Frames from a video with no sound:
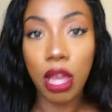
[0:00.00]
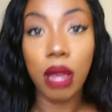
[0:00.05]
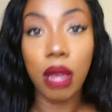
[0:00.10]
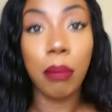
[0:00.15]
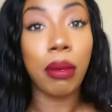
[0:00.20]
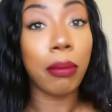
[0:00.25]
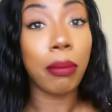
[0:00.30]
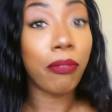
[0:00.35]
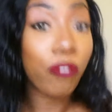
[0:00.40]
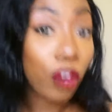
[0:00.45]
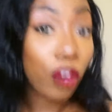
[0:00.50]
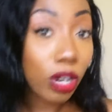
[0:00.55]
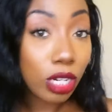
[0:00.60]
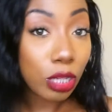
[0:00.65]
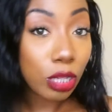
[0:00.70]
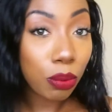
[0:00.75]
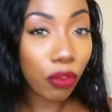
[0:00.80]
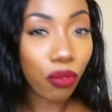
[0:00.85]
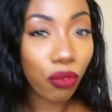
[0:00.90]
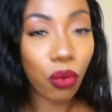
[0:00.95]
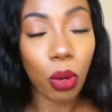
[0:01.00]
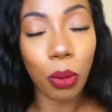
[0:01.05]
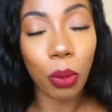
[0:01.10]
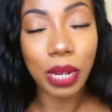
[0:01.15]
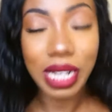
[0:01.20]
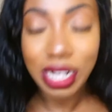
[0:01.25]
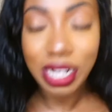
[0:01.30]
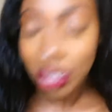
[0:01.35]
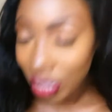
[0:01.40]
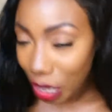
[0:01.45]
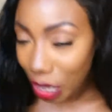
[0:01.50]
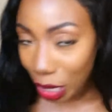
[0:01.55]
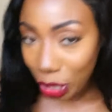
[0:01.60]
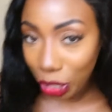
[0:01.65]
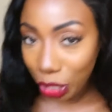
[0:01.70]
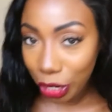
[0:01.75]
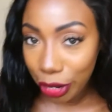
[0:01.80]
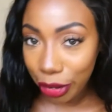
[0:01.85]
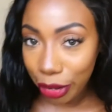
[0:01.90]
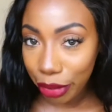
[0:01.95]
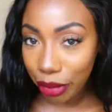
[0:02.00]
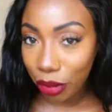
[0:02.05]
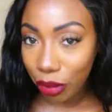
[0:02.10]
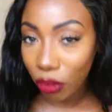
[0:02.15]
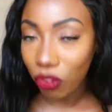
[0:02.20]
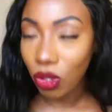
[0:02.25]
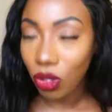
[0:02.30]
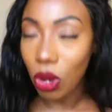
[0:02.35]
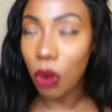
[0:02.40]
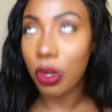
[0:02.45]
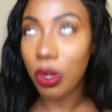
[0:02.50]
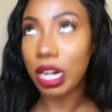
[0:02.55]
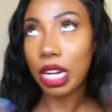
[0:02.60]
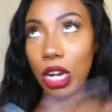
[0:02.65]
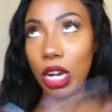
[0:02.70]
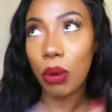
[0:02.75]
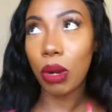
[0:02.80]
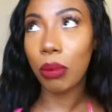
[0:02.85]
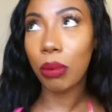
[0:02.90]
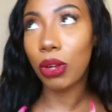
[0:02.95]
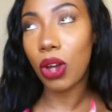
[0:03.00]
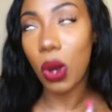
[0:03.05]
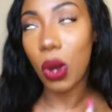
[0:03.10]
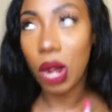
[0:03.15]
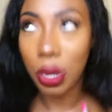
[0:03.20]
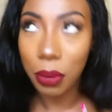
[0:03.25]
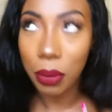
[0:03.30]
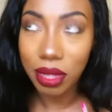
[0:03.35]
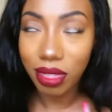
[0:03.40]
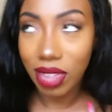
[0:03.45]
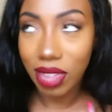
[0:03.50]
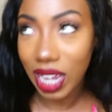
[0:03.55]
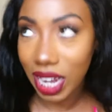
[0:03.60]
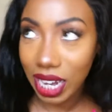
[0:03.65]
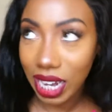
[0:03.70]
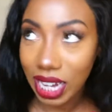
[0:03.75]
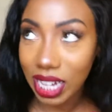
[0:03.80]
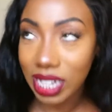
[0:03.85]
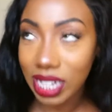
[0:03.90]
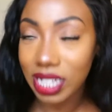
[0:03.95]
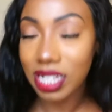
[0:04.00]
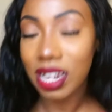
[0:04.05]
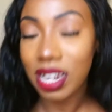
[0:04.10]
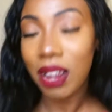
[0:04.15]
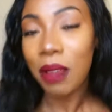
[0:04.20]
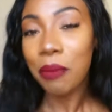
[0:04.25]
But first, before we continue, if you already know where I'm going with this,